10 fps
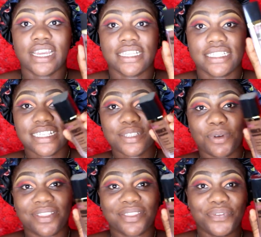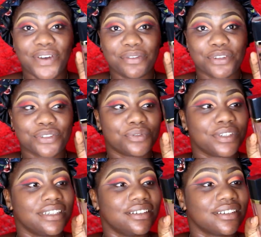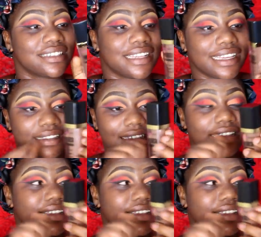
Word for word: guys, this is what the foundation really looks like.